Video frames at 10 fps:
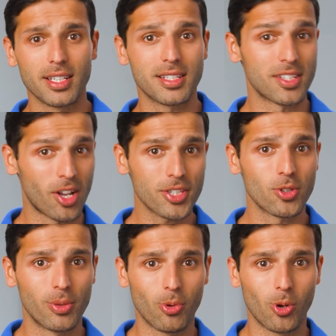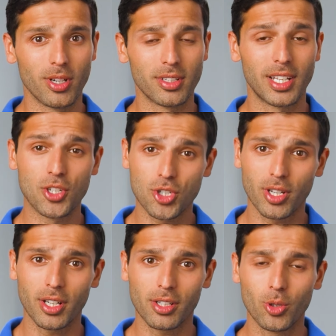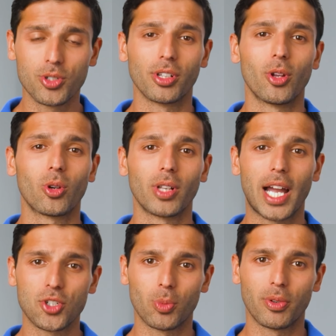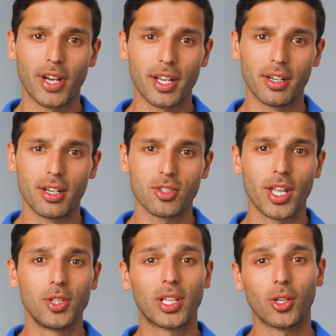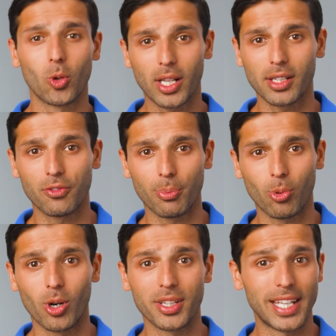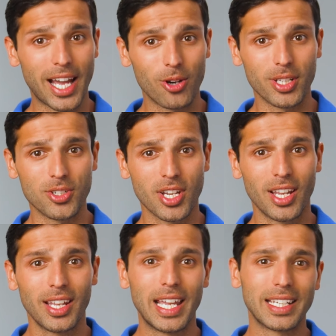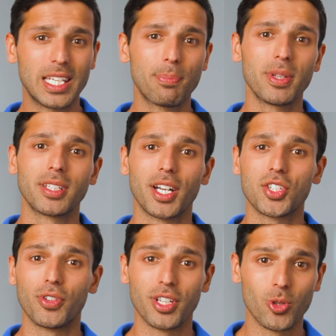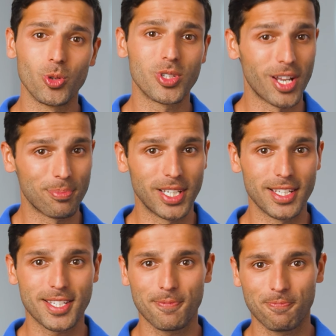list is also important and should include your local hydro provider so that you can quickly report the outage and keep in touch for news and updates.